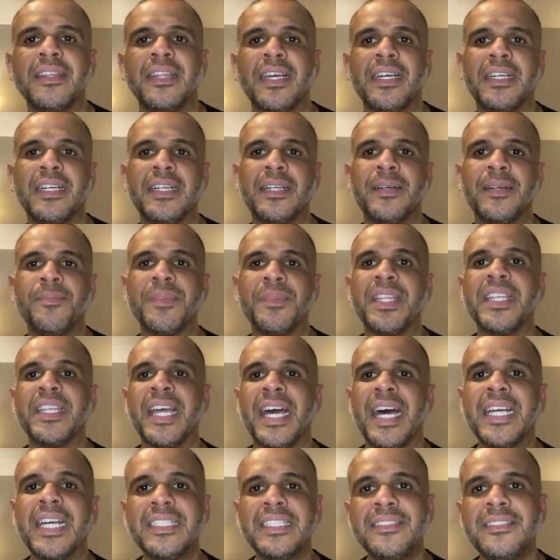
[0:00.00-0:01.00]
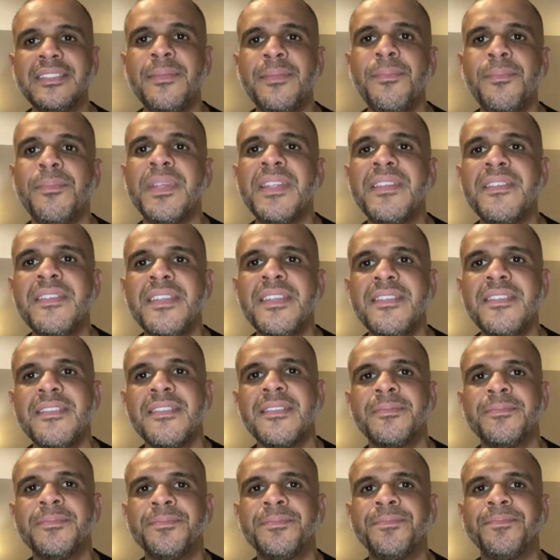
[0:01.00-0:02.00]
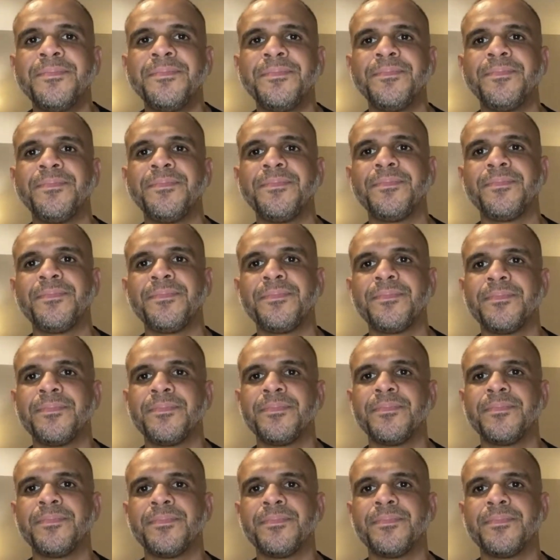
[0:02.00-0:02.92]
uh, in the acting business? Yeah.